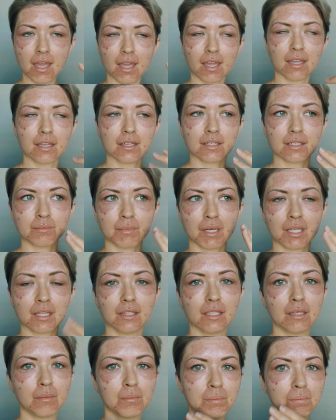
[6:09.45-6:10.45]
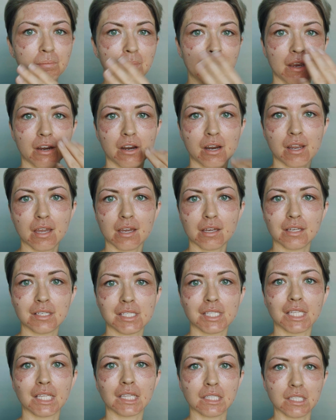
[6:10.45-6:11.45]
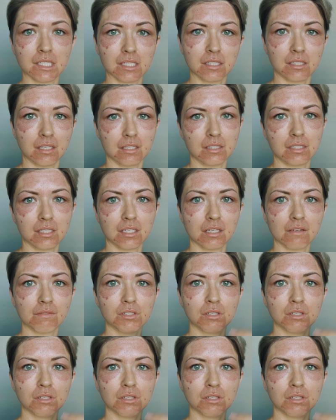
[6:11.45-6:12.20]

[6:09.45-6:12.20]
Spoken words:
and my lip area is the least sensitive.